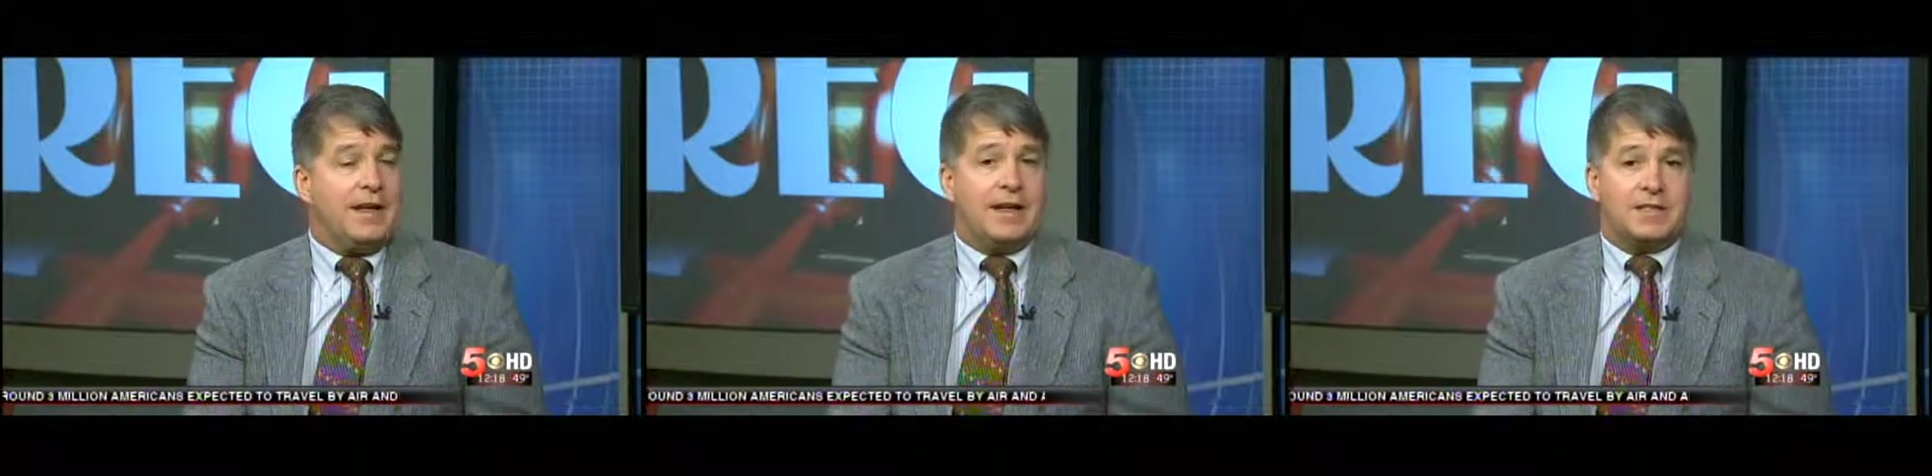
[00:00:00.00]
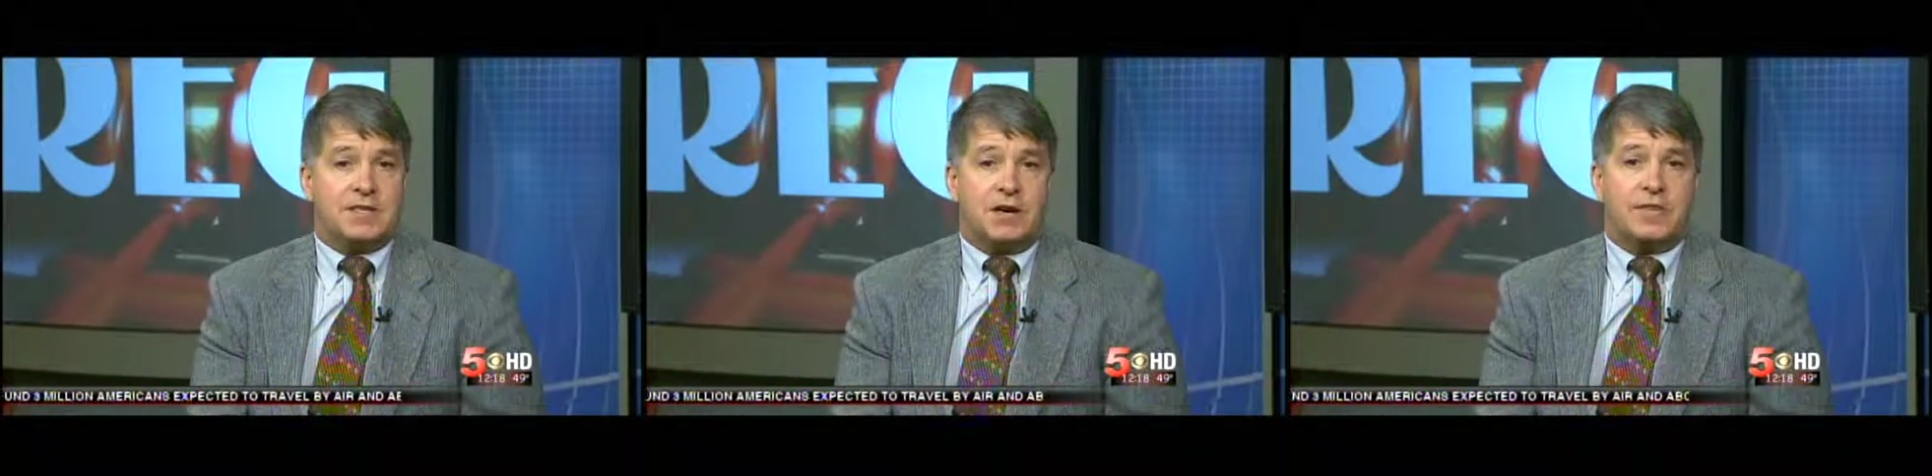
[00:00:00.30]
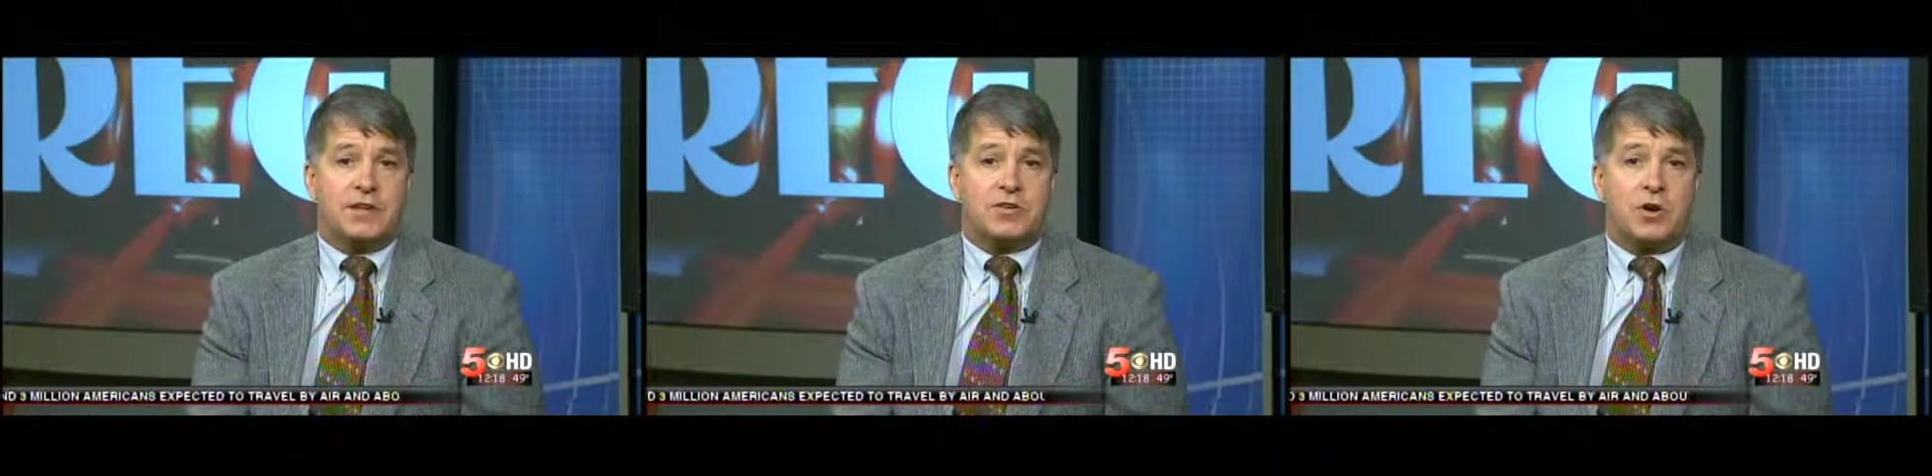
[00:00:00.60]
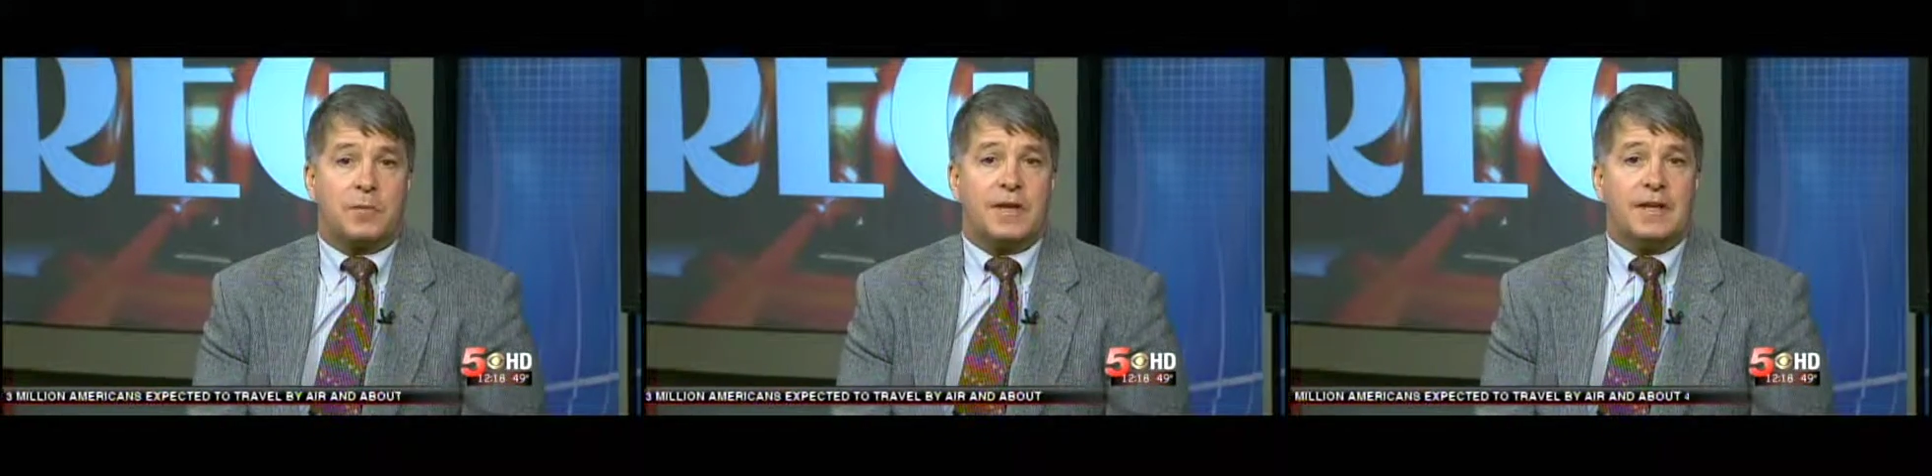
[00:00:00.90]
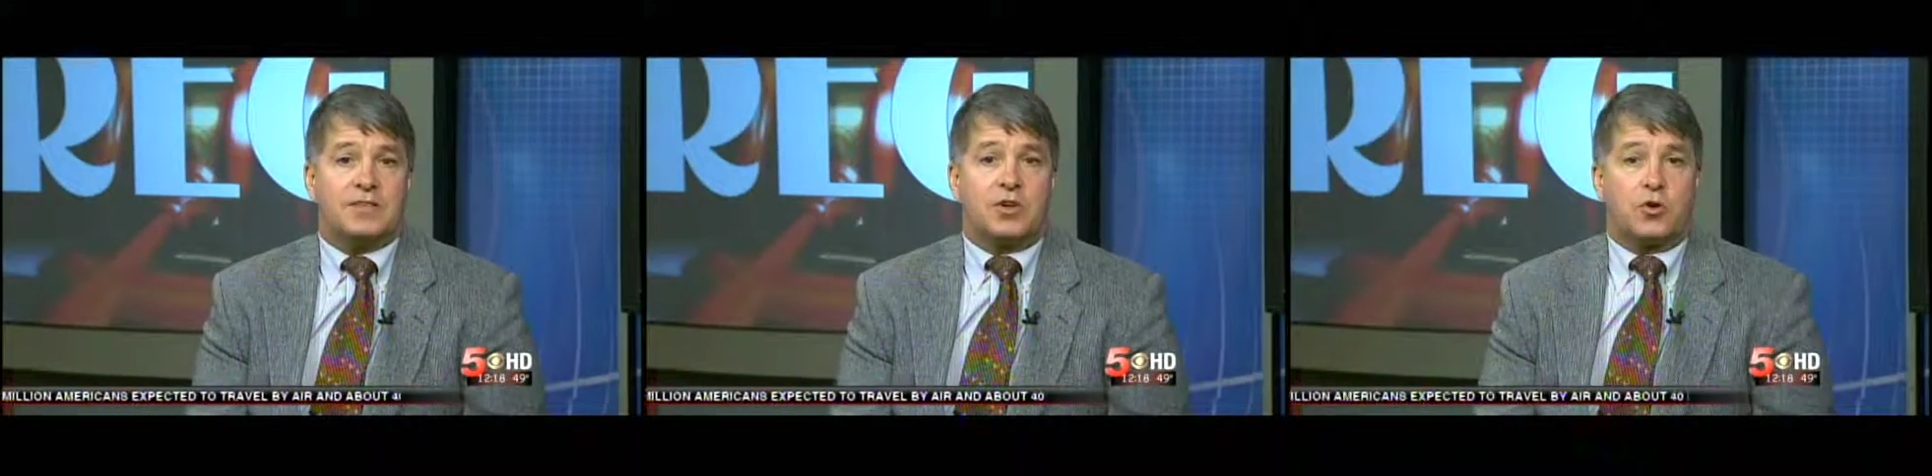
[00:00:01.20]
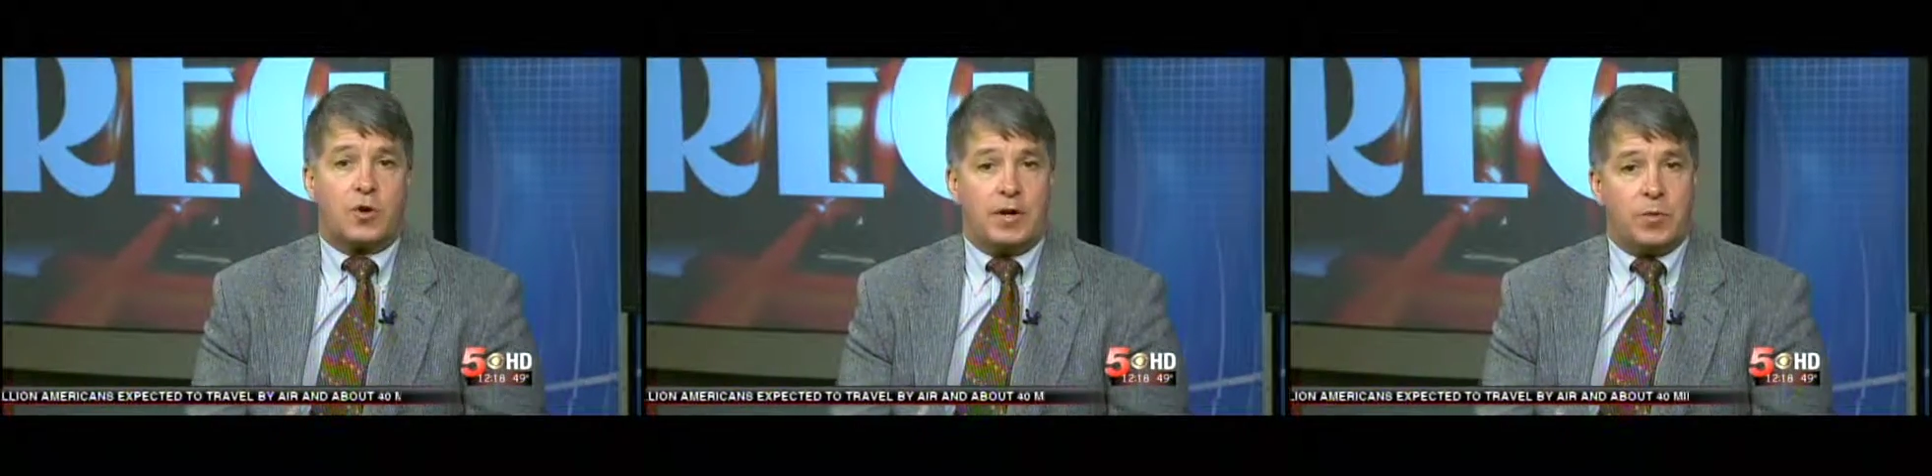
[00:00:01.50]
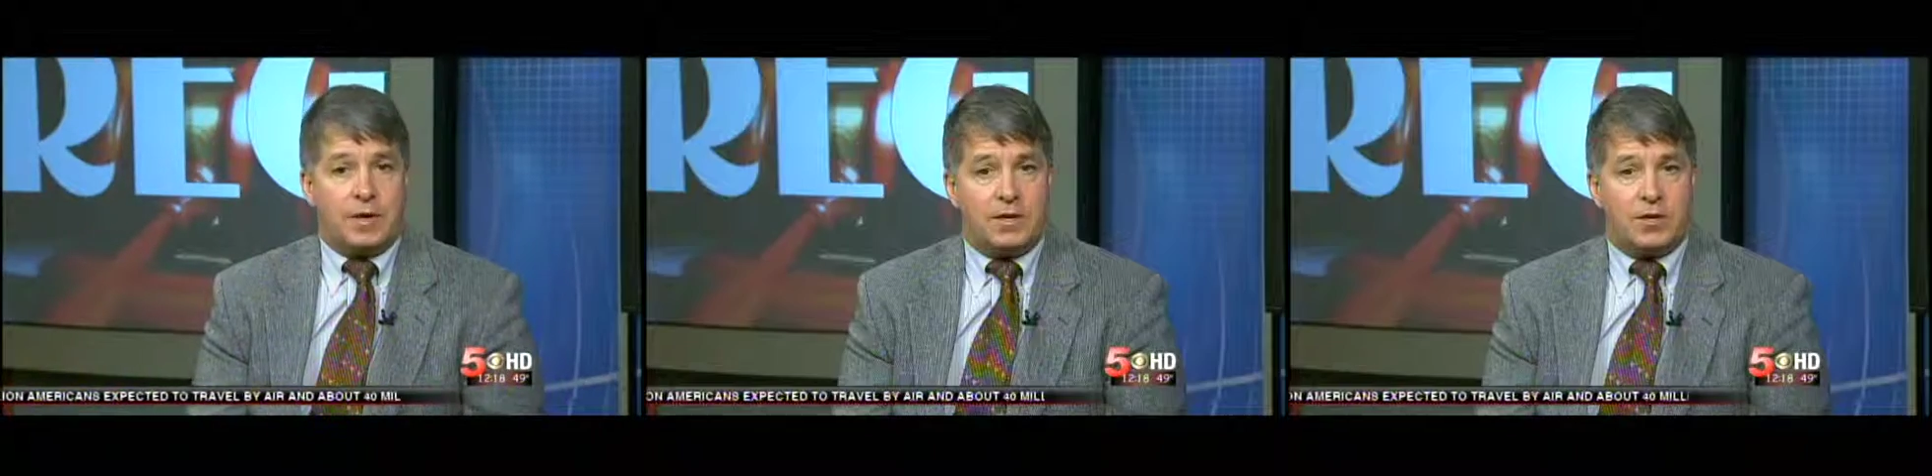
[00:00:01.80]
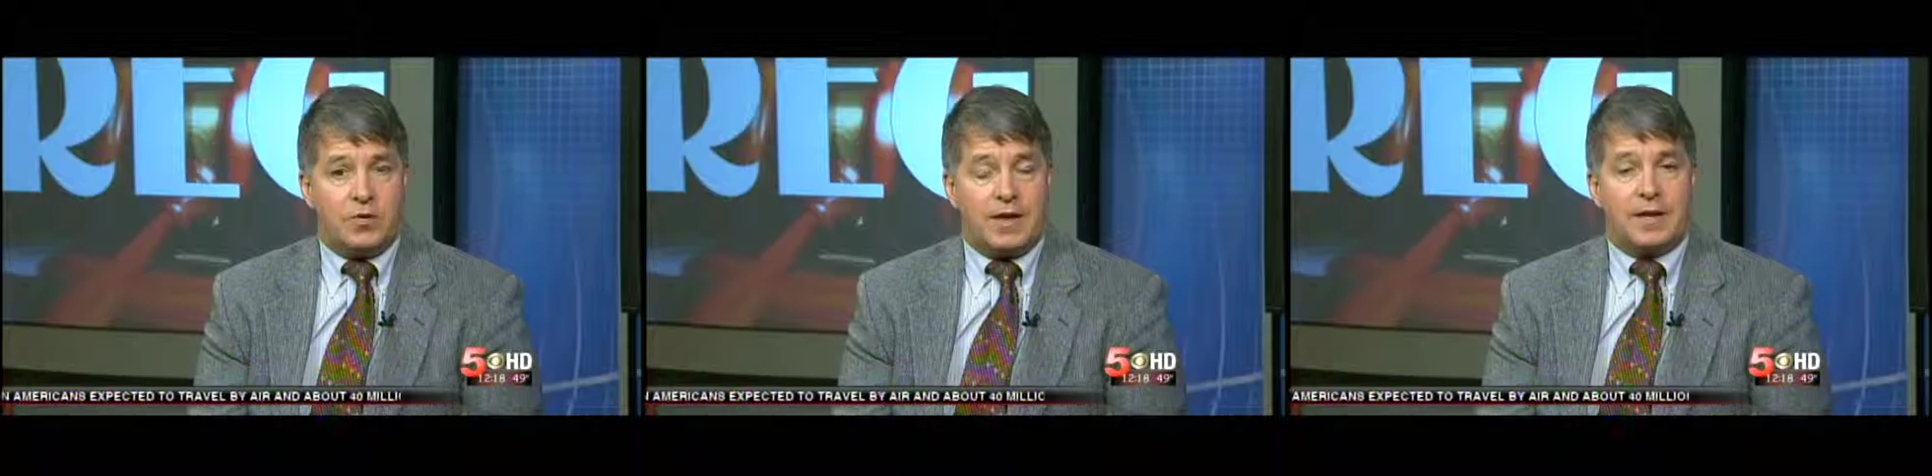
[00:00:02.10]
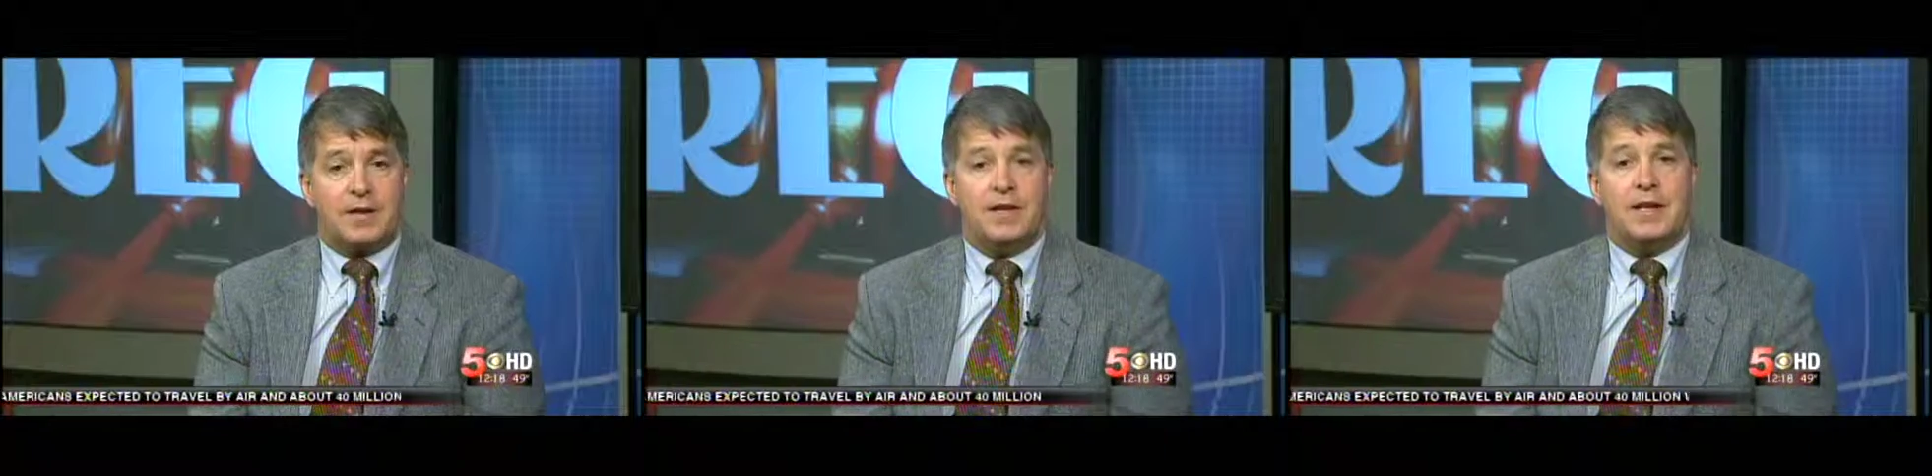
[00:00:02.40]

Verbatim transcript: and Salvation Army is a great way to do that,